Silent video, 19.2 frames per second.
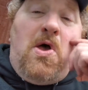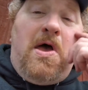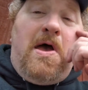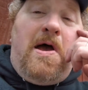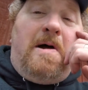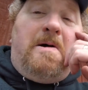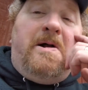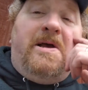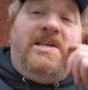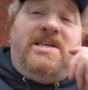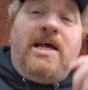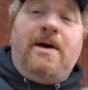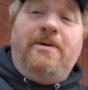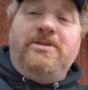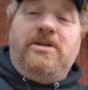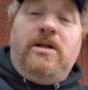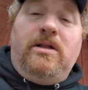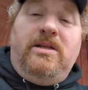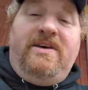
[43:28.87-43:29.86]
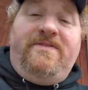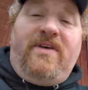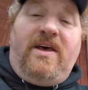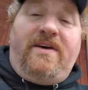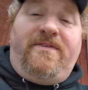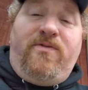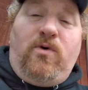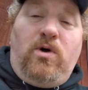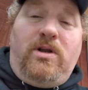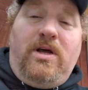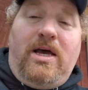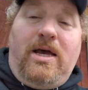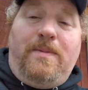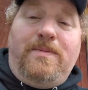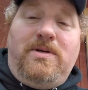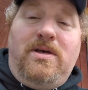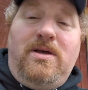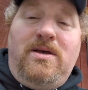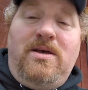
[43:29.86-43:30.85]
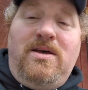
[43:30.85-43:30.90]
I already said I was going to leave like 4 times.